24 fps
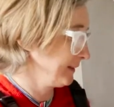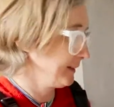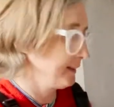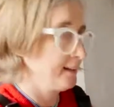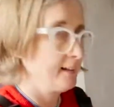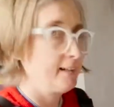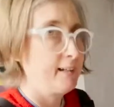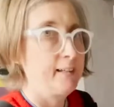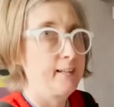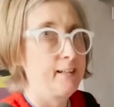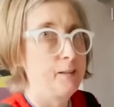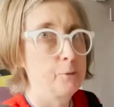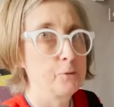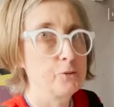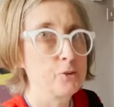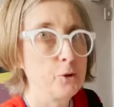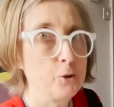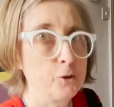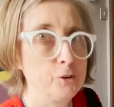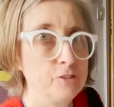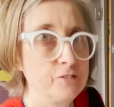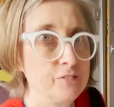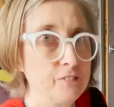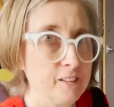and I was
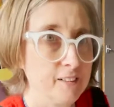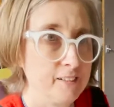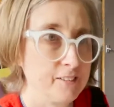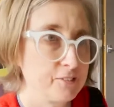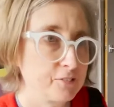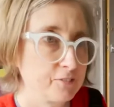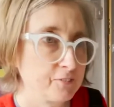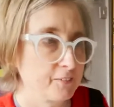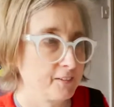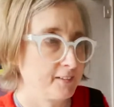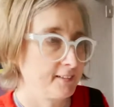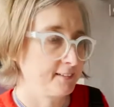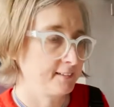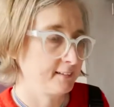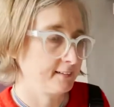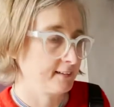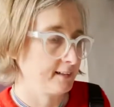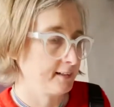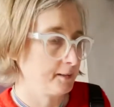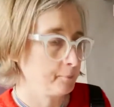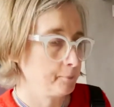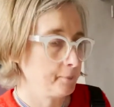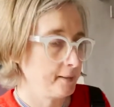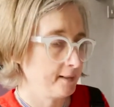horrified to find that
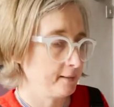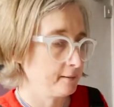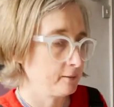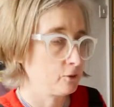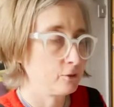they'd made